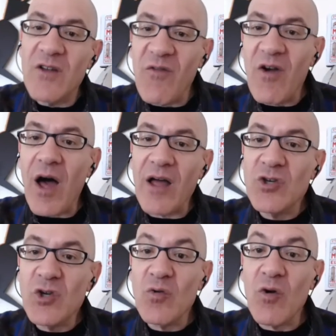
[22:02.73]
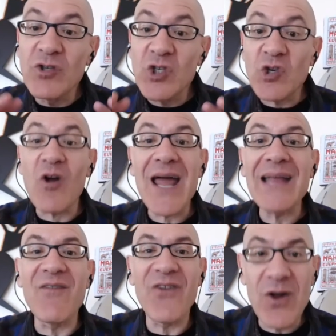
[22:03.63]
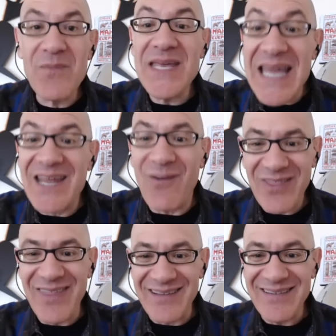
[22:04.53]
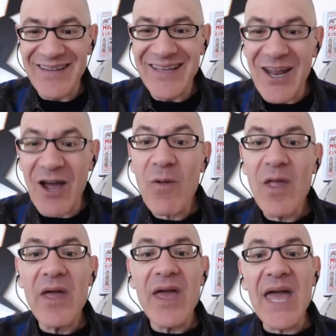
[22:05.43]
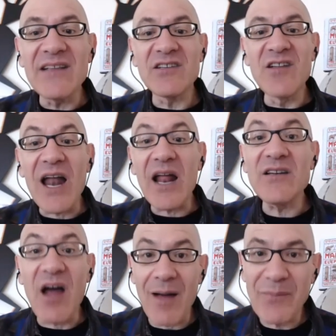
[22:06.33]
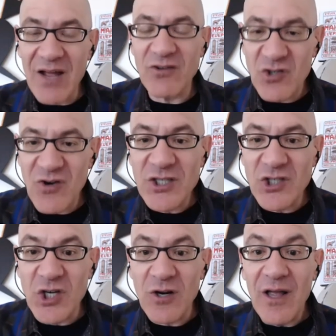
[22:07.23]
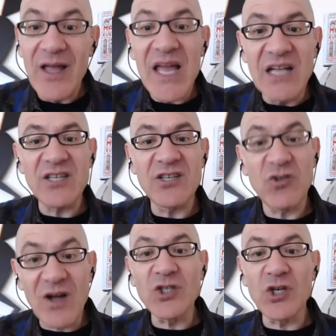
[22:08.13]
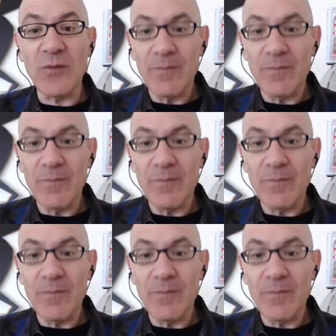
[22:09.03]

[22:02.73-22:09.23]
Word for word: uh, to start at the very beginning with this. You know, it's not a top-down structure. It's a structure